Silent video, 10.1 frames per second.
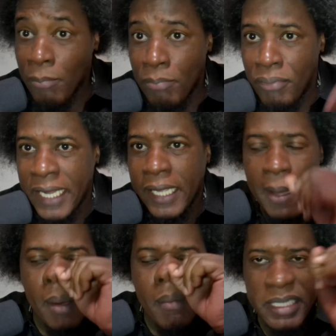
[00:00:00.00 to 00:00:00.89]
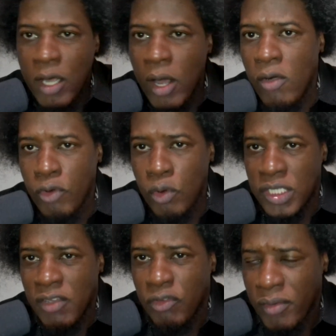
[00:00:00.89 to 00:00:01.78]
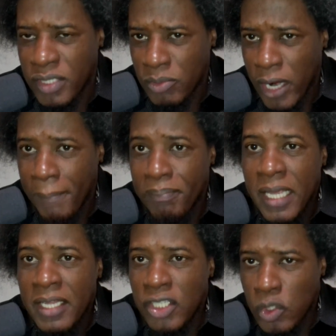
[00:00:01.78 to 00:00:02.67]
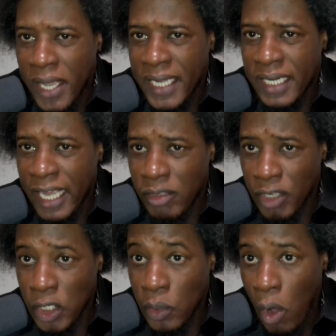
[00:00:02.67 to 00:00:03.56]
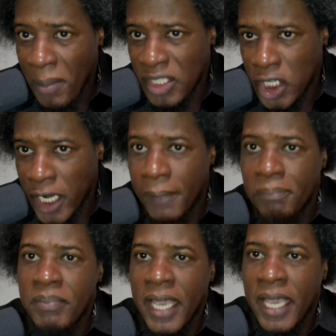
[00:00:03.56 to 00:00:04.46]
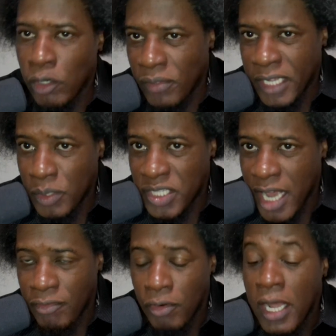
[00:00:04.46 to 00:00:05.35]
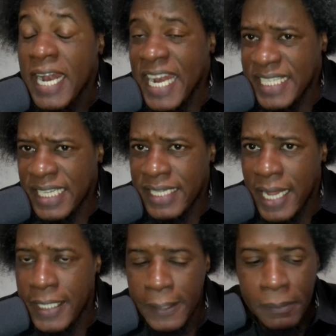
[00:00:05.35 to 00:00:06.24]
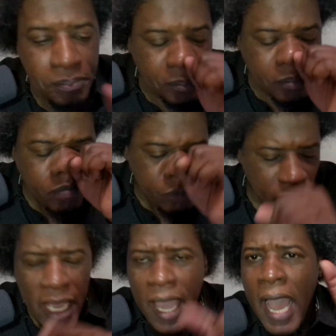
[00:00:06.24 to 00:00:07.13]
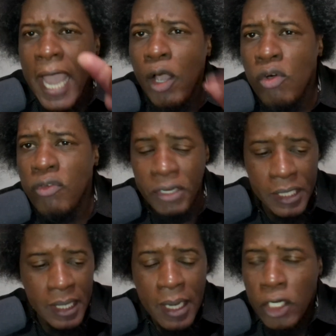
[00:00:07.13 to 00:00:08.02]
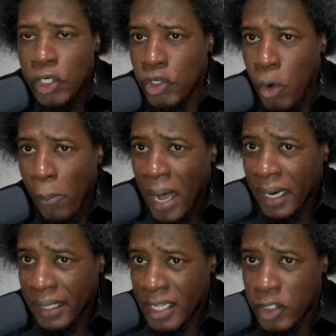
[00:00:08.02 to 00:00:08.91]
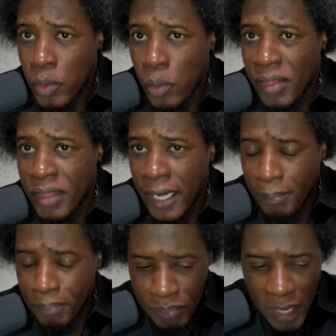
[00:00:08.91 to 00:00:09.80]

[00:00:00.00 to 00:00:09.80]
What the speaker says: break. But of course, if you have subscribed, just go ahead and like the video, comment, share, and all that good stuff. Let's get started. I often draw parallels with the